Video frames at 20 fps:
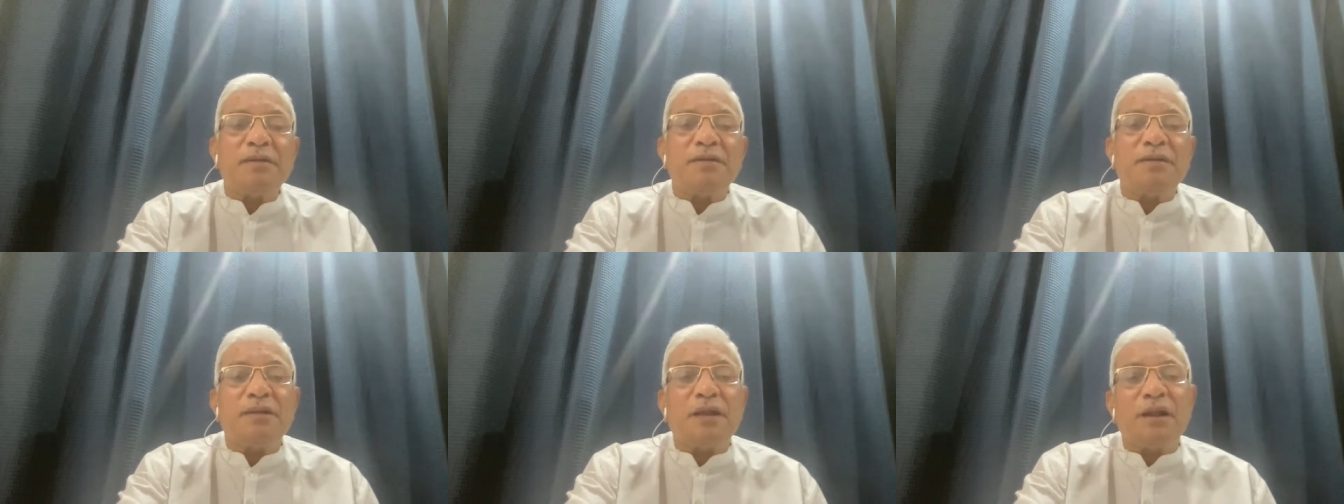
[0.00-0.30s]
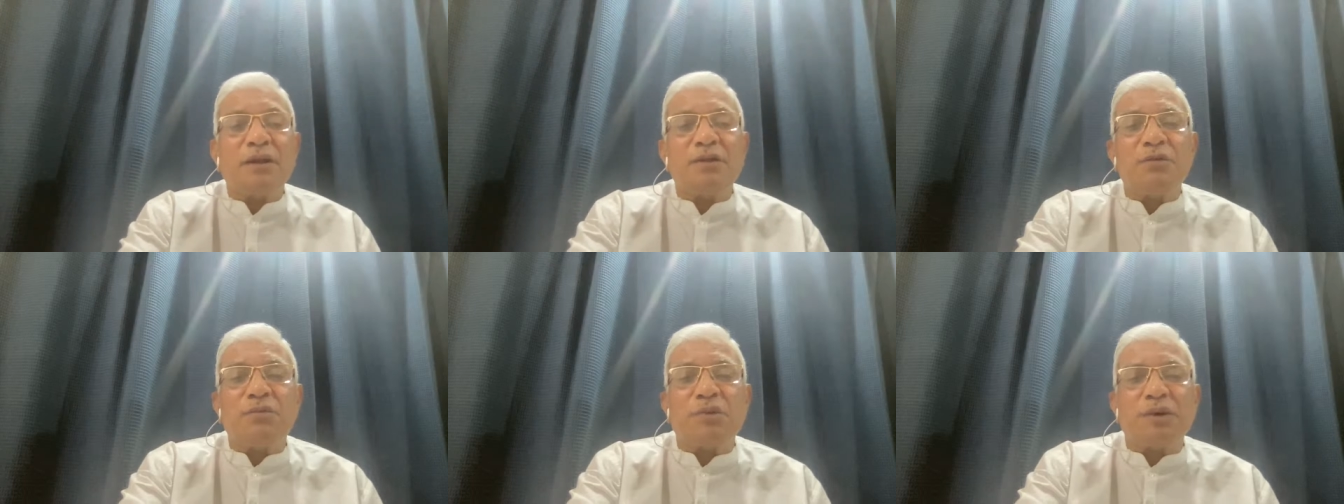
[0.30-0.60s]

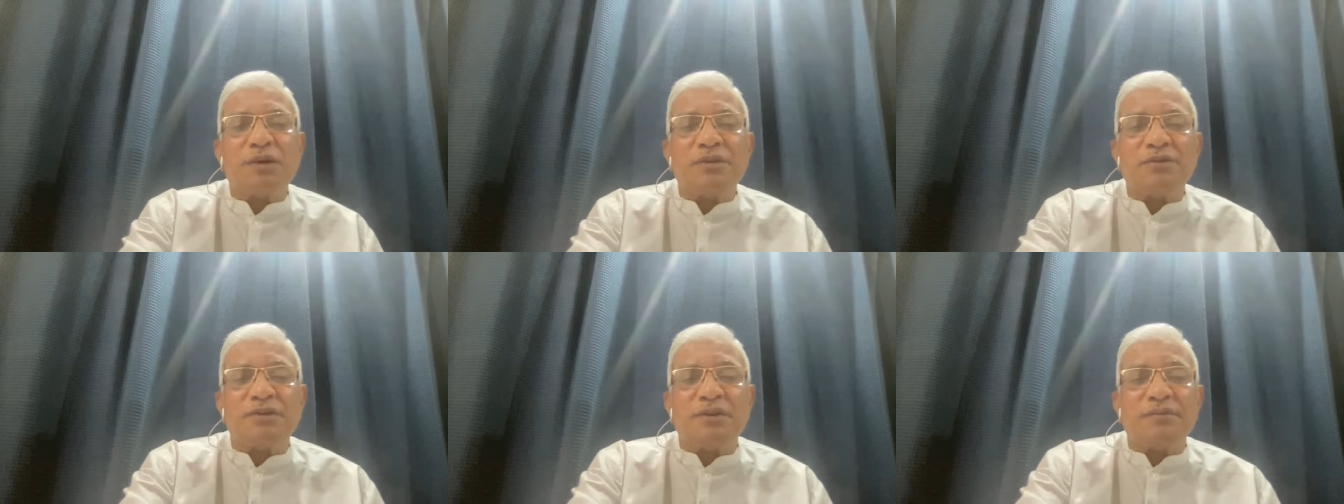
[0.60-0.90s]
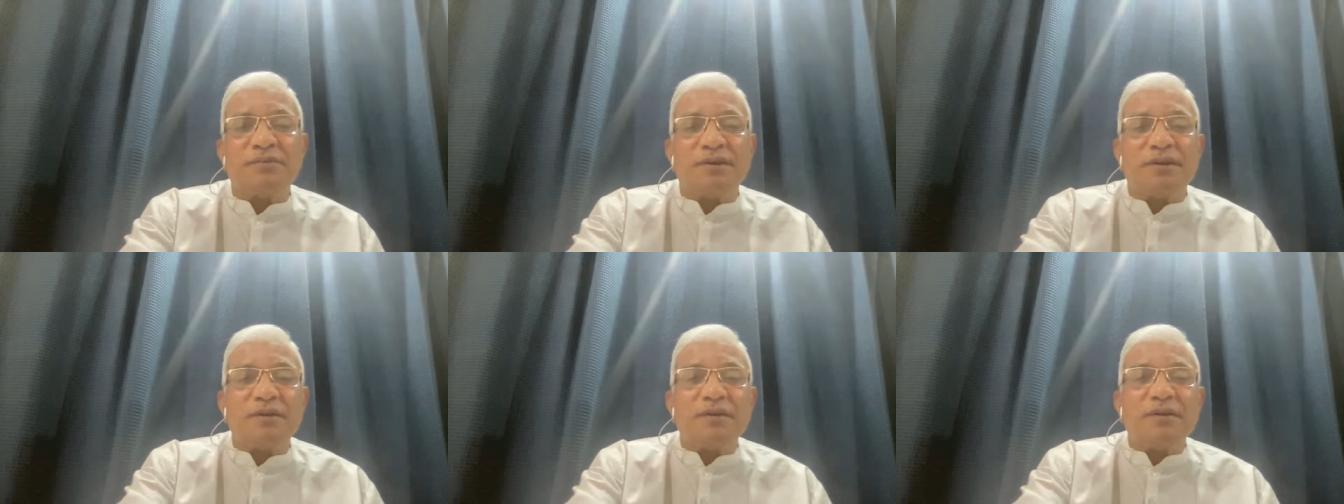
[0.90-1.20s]
That is what is
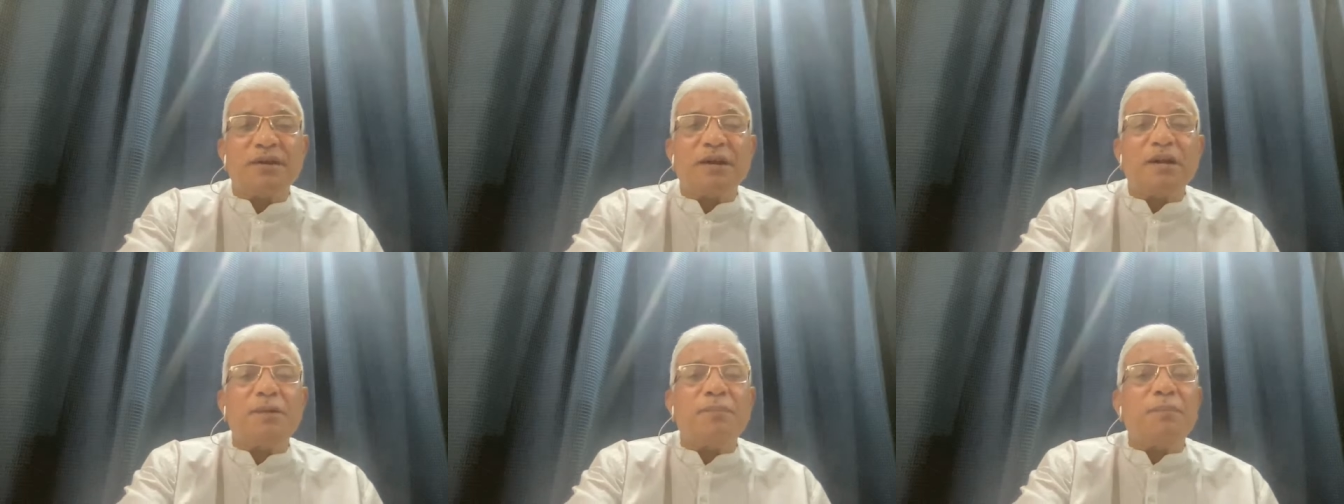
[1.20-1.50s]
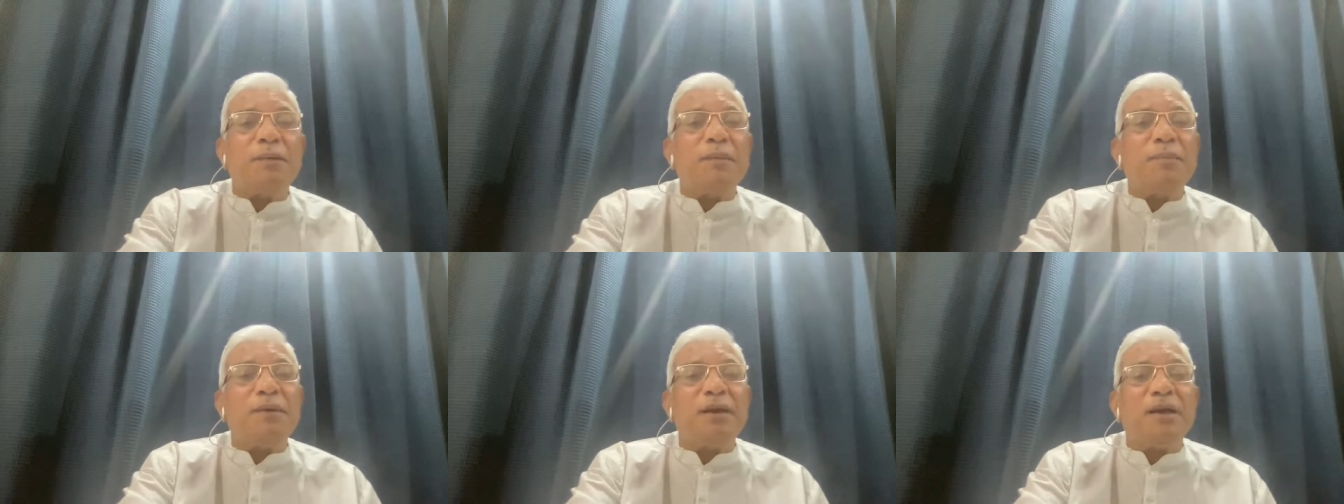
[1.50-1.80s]
given. It
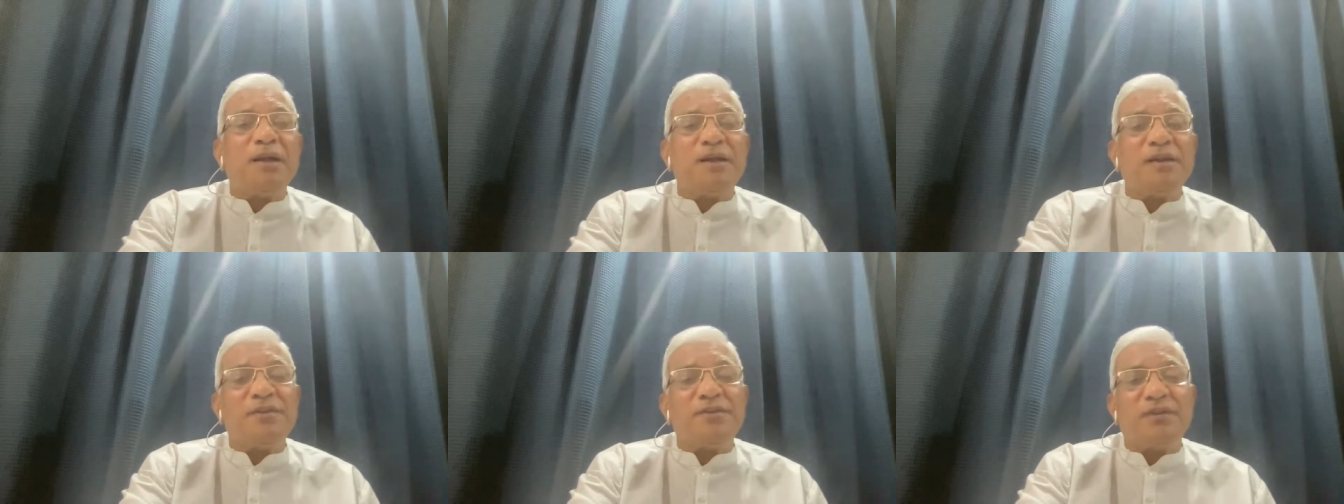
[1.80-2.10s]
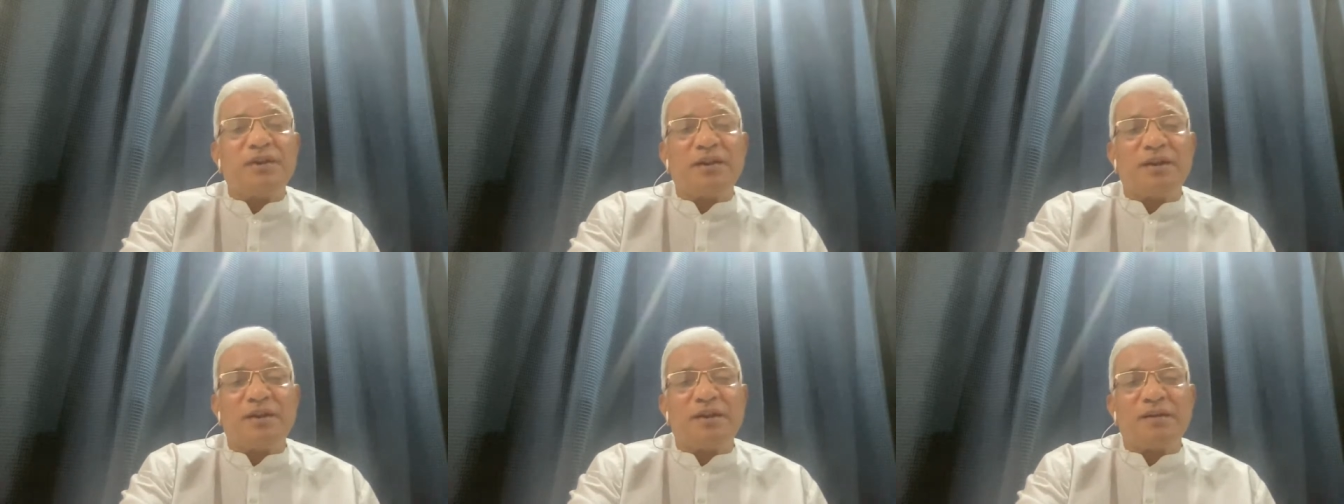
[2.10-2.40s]
may be an
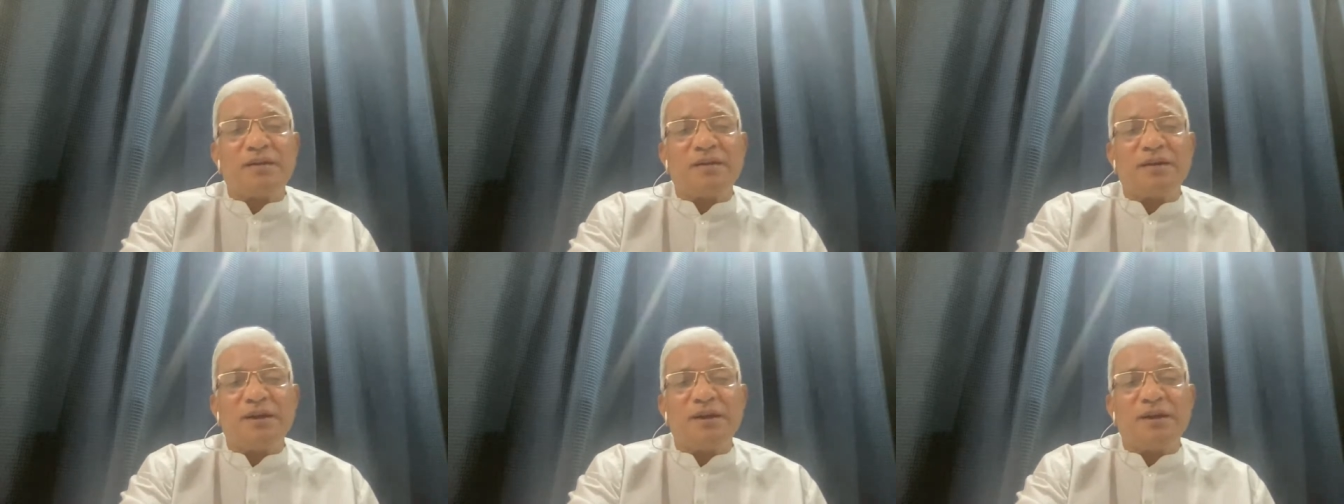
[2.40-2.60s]
engineer,